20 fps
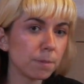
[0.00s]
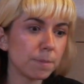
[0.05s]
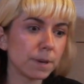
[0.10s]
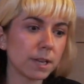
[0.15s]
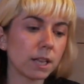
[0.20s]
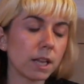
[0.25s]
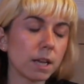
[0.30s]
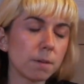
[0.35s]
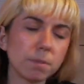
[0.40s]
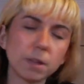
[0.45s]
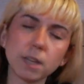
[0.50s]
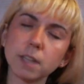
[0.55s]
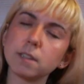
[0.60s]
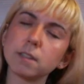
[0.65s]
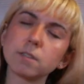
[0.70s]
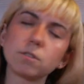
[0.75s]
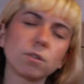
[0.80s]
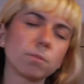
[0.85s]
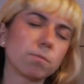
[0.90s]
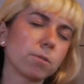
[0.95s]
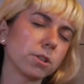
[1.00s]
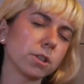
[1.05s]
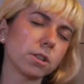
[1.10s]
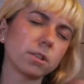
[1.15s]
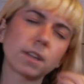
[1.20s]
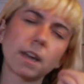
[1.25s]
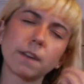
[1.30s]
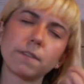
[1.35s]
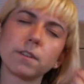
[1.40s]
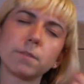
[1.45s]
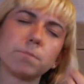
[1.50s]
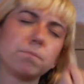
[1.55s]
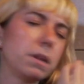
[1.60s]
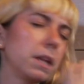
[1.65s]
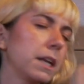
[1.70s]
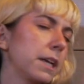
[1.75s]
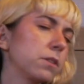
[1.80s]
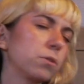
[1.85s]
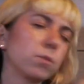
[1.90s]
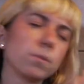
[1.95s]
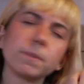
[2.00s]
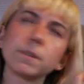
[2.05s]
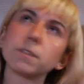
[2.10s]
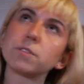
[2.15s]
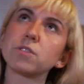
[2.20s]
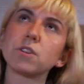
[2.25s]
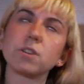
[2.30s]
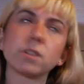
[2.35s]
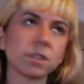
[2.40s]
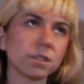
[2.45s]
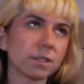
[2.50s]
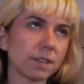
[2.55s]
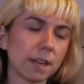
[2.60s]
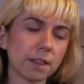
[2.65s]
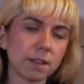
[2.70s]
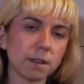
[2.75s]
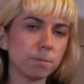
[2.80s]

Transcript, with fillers: being like, please let's do a project together, please, we'd be so good together.